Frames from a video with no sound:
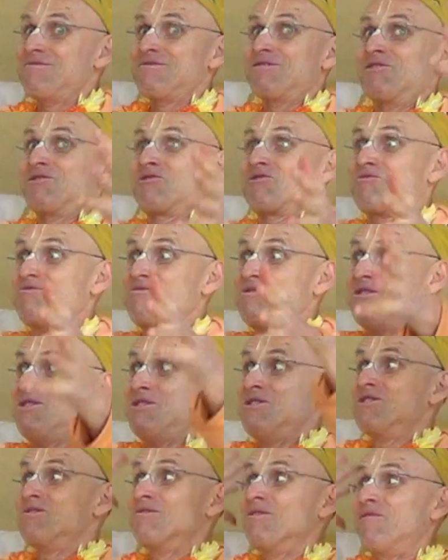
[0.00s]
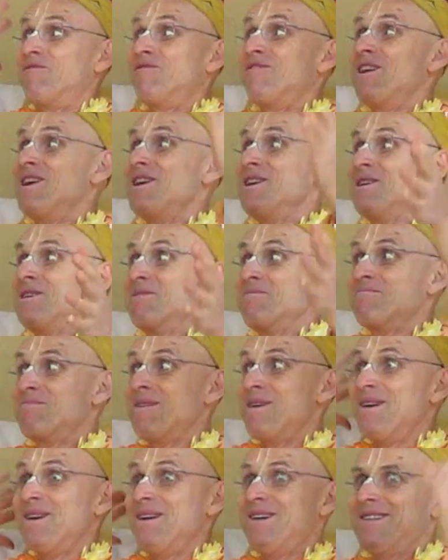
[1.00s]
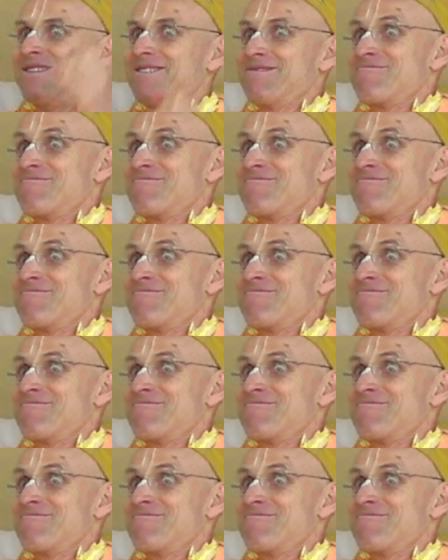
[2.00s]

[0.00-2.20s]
The trees were flying past.